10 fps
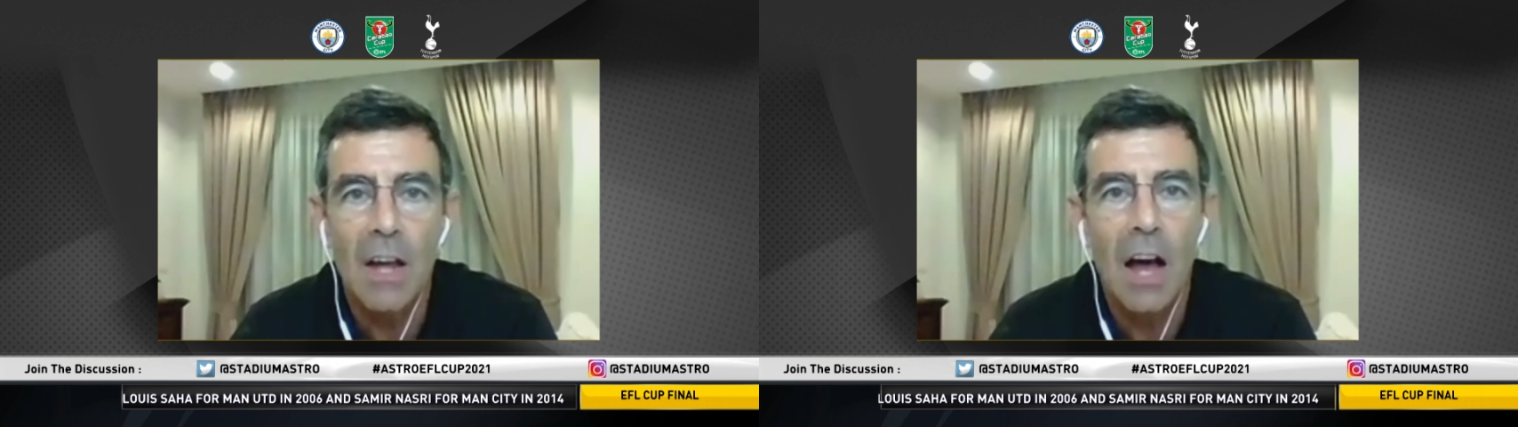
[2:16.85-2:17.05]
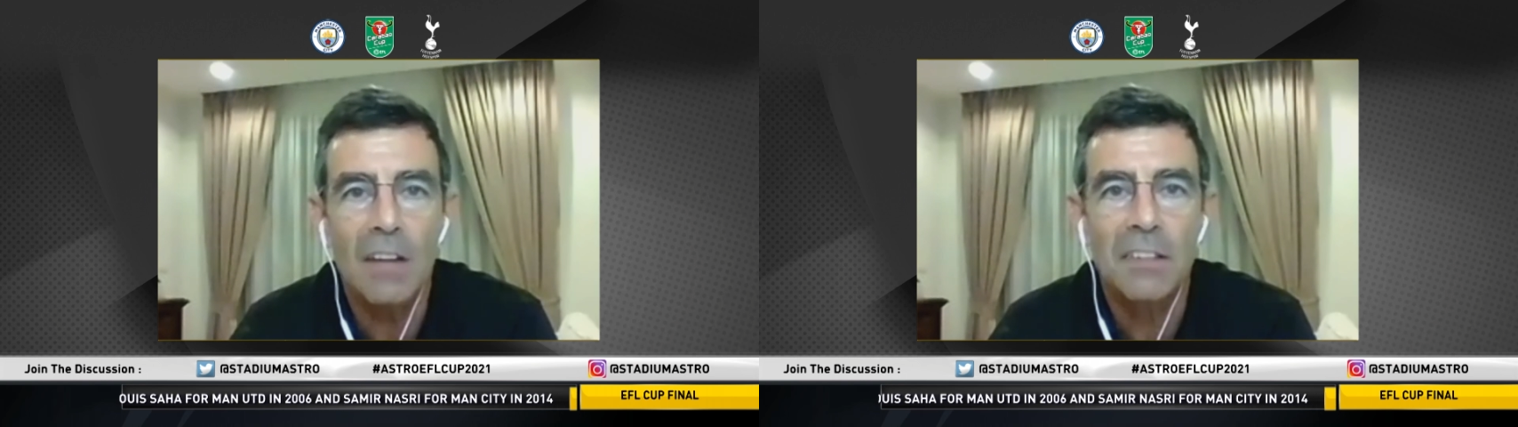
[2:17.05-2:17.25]

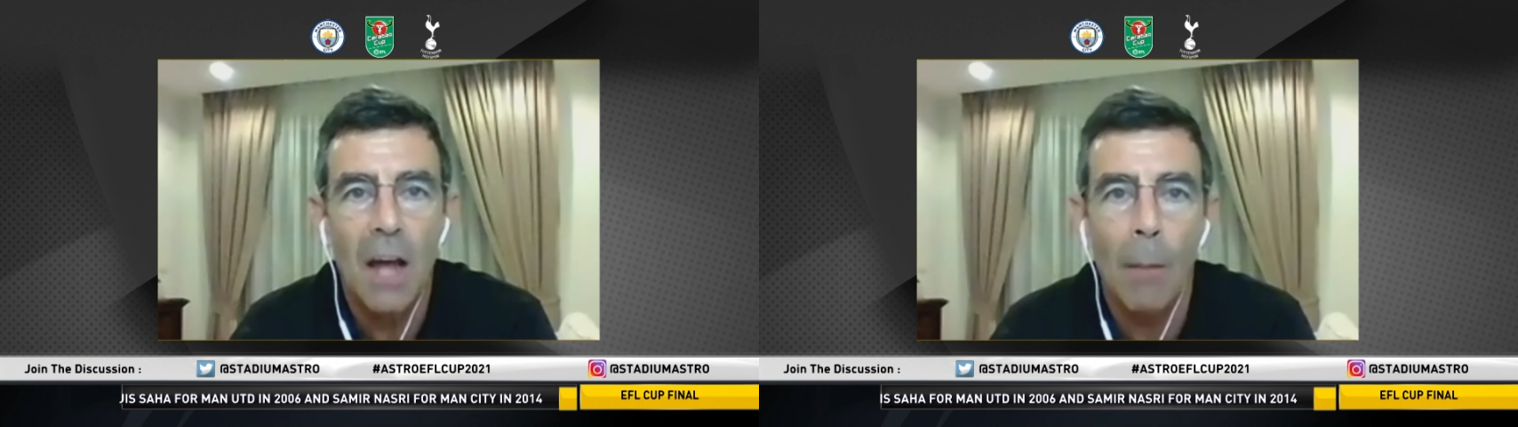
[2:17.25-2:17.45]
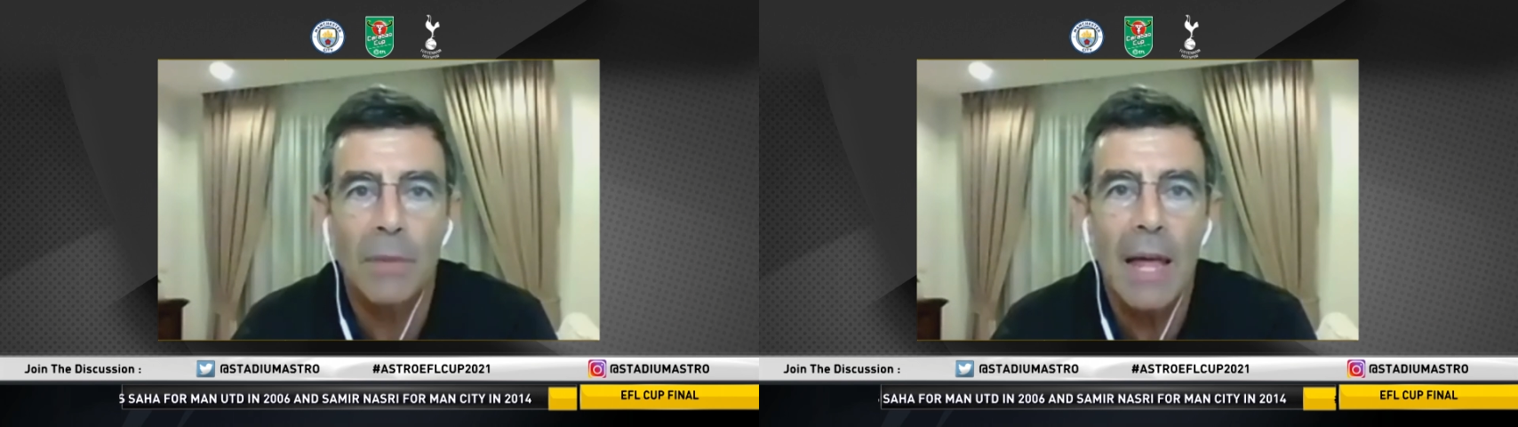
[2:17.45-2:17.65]
has
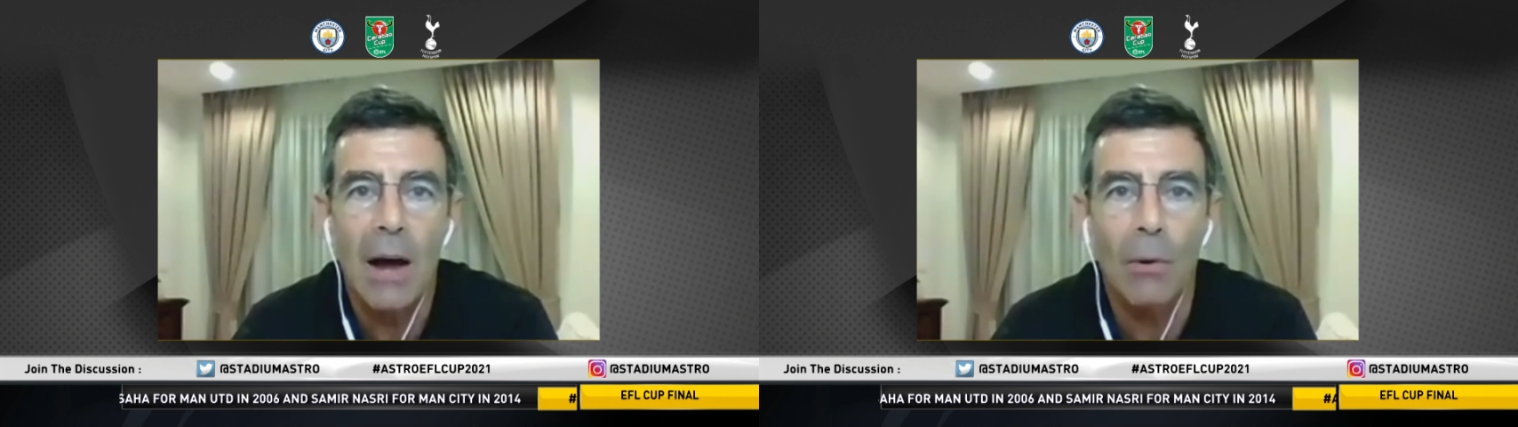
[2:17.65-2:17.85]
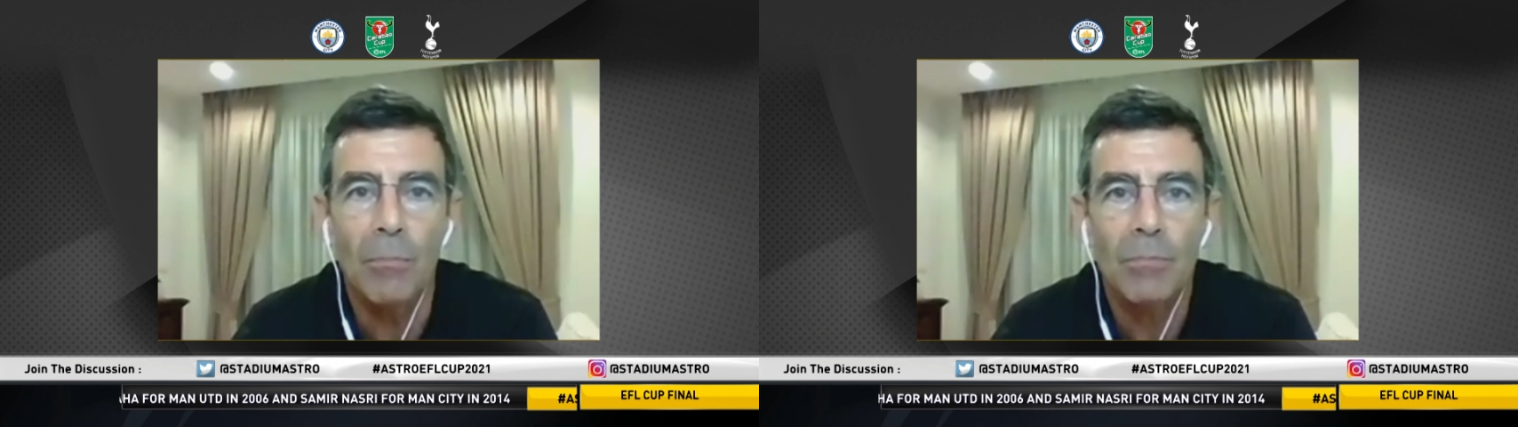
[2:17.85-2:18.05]
come
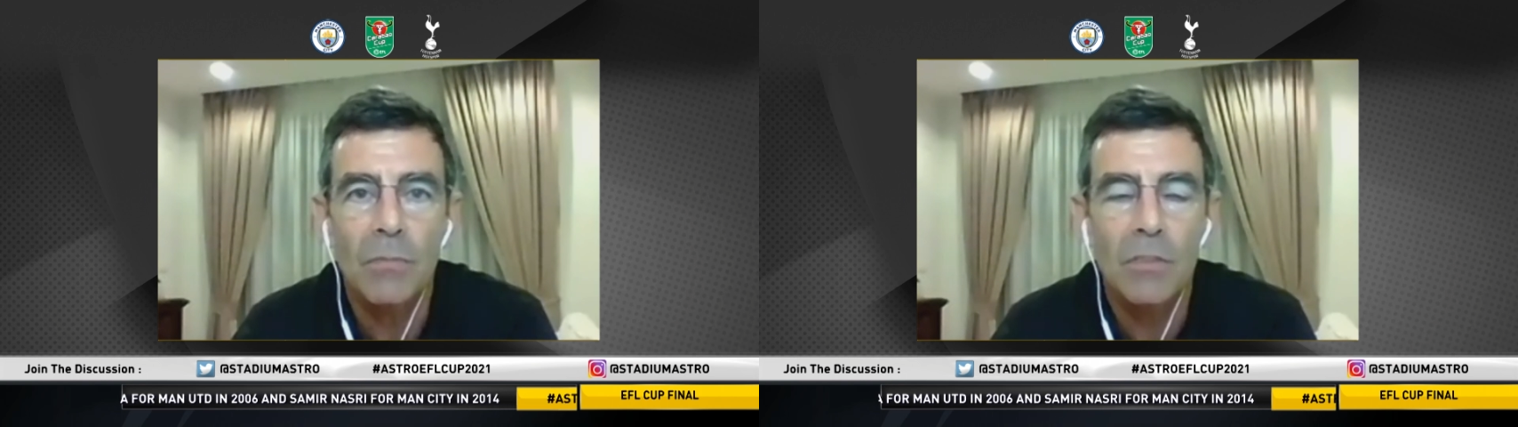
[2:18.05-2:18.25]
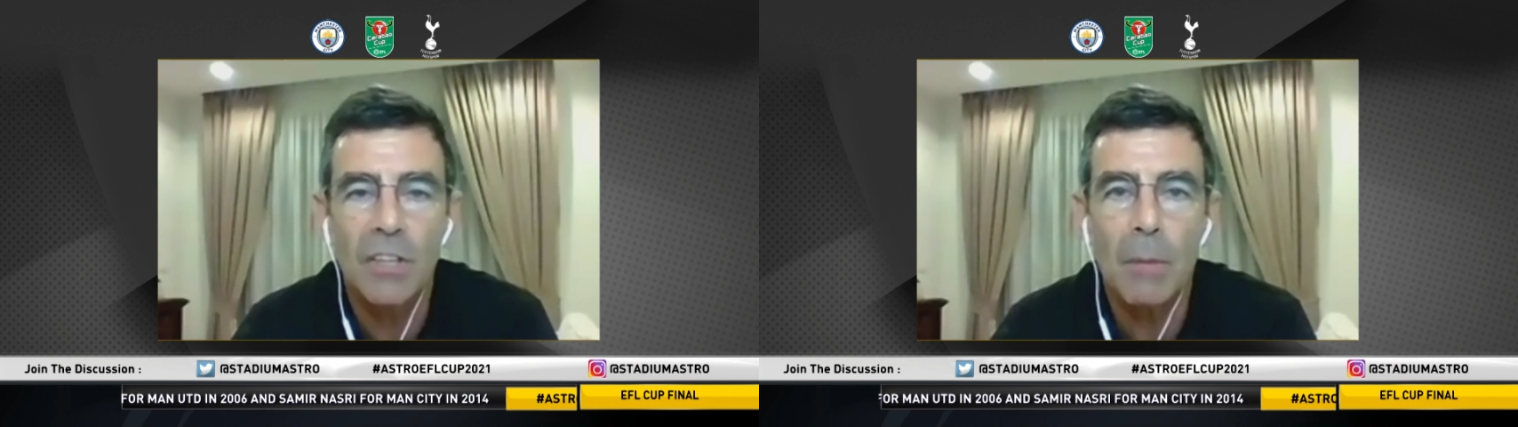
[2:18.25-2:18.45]
down.
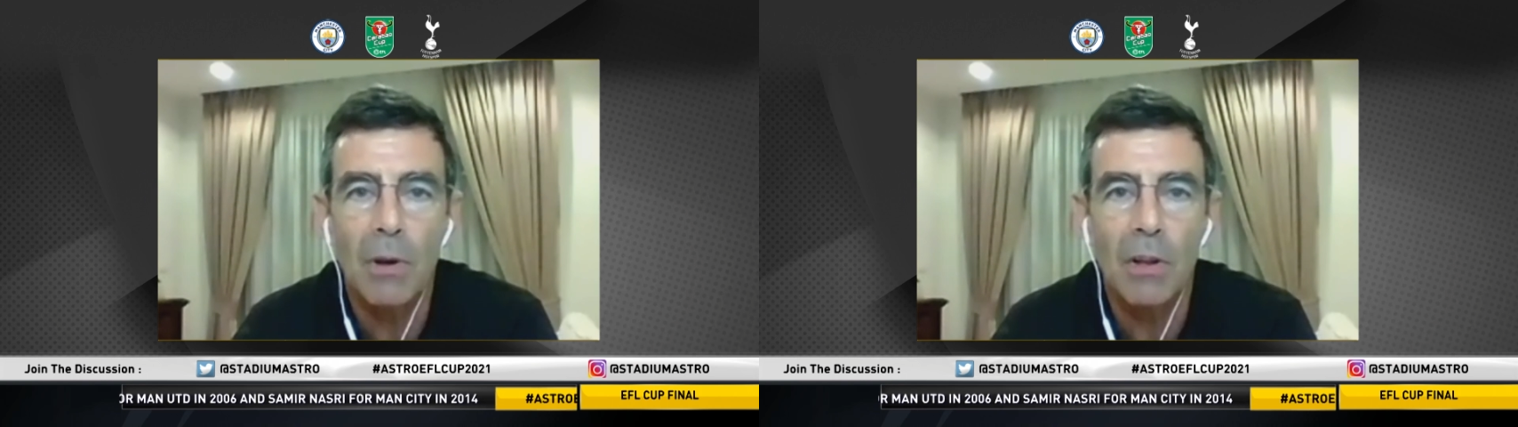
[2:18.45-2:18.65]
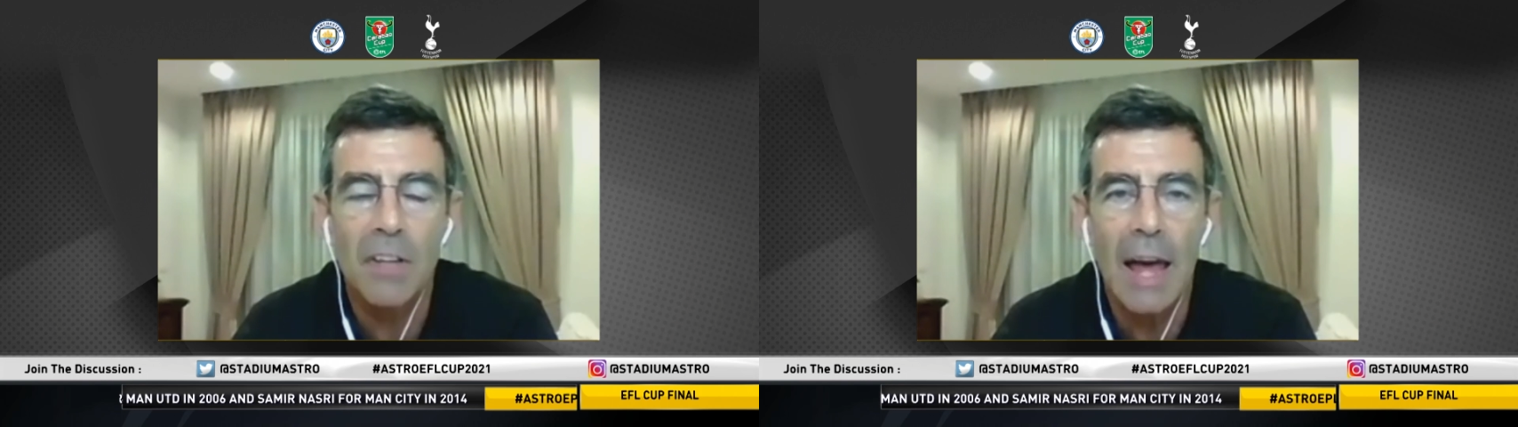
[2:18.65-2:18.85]

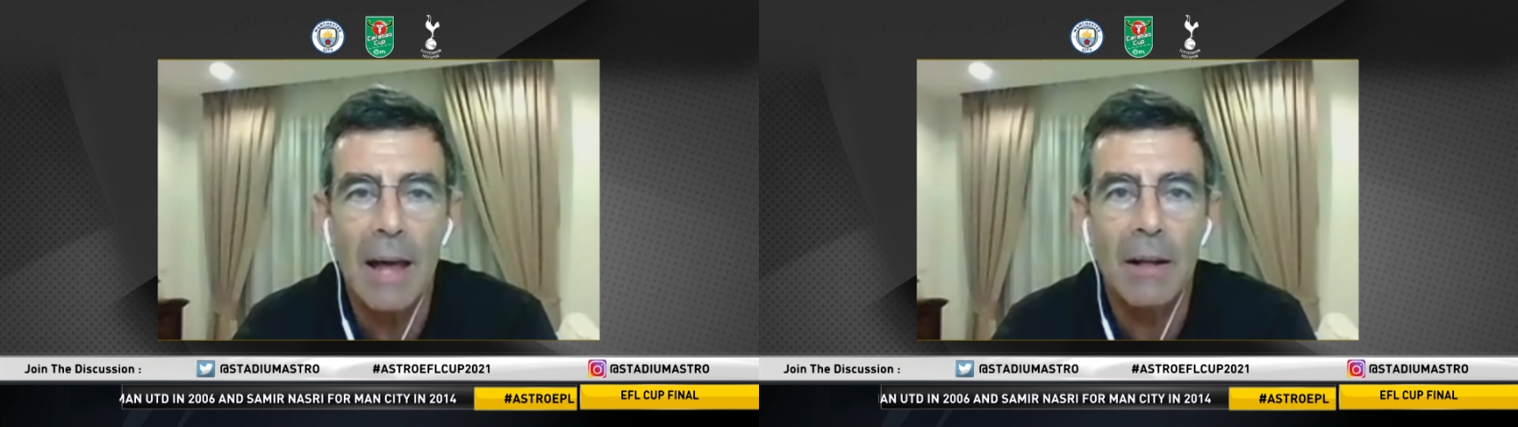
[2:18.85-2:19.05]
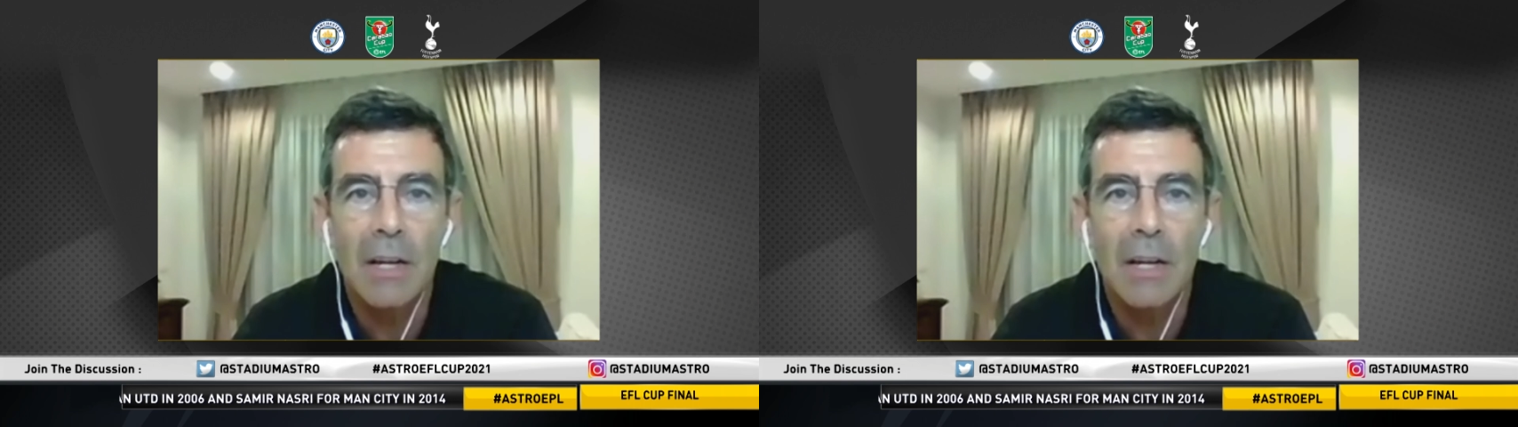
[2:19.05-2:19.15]
Simple as that.